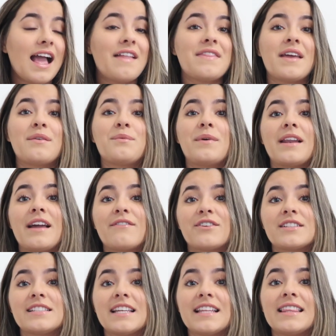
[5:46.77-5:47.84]
and then whatever
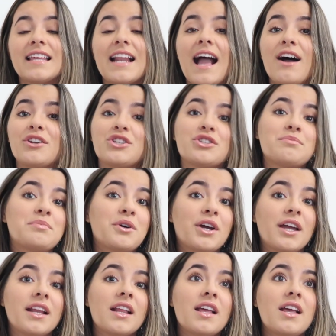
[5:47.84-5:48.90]
did, then I'll just
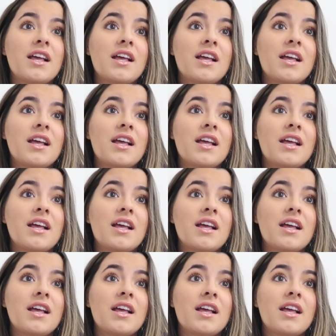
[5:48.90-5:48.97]
put